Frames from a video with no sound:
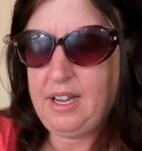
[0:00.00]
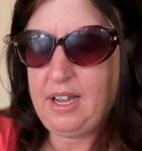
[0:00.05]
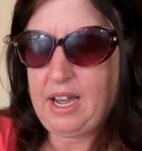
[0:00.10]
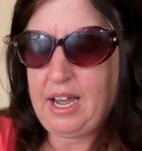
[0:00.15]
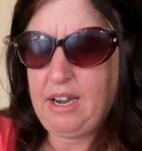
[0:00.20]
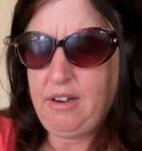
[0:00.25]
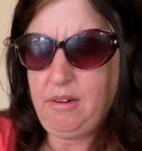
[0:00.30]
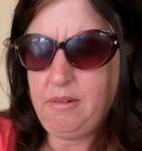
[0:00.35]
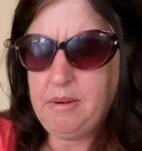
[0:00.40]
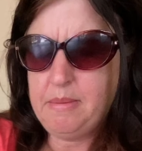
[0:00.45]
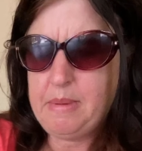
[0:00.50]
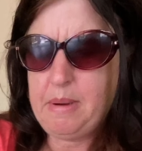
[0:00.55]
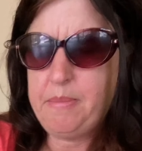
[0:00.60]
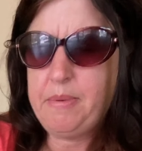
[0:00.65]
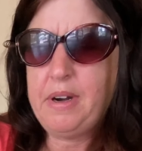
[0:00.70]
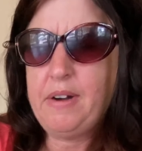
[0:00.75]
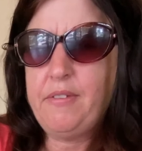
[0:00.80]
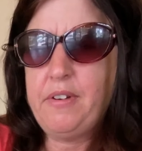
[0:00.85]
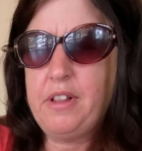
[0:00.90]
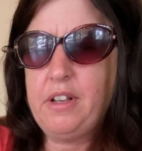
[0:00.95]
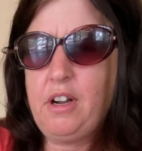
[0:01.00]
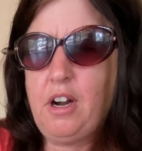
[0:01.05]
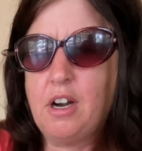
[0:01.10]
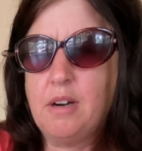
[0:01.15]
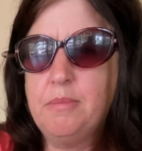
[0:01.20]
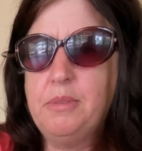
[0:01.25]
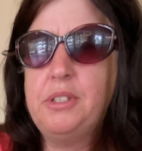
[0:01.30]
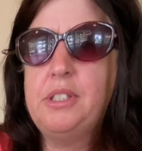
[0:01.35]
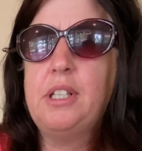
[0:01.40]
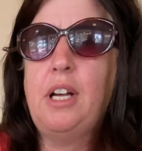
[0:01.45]
I don't remember ever the
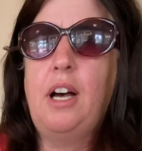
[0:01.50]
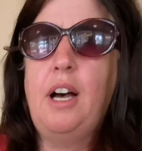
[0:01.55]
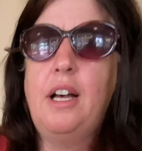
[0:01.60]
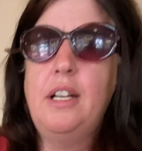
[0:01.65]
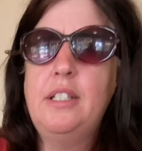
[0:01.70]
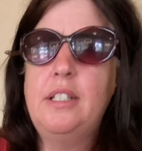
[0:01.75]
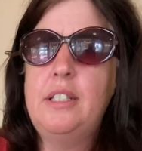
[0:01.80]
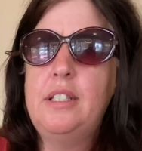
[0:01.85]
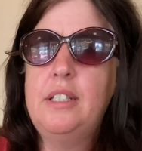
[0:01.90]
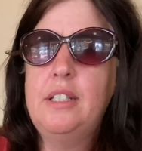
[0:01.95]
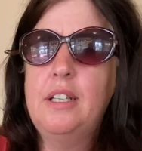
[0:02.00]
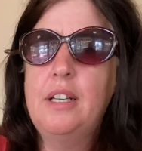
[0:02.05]
caramel sauce.